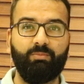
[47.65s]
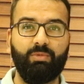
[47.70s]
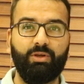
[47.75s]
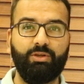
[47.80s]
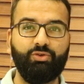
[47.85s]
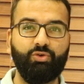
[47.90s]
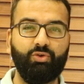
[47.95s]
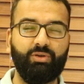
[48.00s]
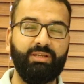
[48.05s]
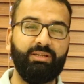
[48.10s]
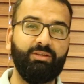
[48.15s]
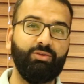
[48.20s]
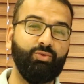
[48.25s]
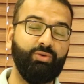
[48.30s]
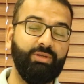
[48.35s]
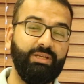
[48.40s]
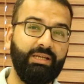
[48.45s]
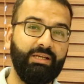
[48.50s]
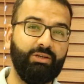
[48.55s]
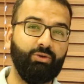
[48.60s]
urine, you
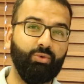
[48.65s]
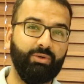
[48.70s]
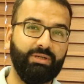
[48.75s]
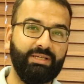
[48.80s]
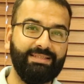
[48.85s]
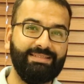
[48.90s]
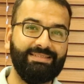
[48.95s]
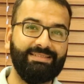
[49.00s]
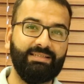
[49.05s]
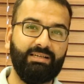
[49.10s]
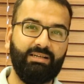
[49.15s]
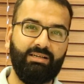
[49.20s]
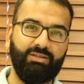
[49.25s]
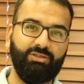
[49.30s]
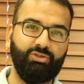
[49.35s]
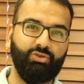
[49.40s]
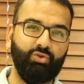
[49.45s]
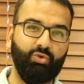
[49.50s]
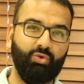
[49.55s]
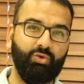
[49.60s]
need to
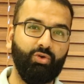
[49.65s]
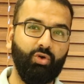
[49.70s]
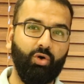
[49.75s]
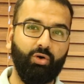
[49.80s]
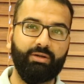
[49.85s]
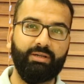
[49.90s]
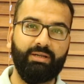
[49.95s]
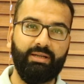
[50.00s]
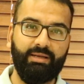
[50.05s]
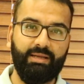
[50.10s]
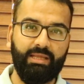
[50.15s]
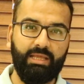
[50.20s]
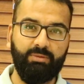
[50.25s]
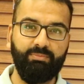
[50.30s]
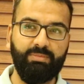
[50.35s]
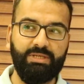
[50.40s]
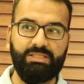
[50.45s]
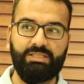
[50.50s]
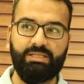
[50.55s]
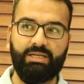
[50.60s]
consult your doctor
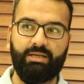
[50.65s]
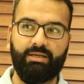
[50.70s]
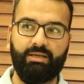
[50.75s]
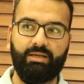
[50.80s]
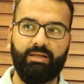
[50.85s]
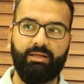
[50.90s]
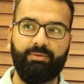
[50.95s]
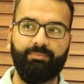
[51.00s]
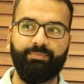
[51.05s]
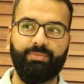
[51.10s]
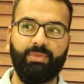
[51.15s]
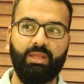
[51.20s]
immediately.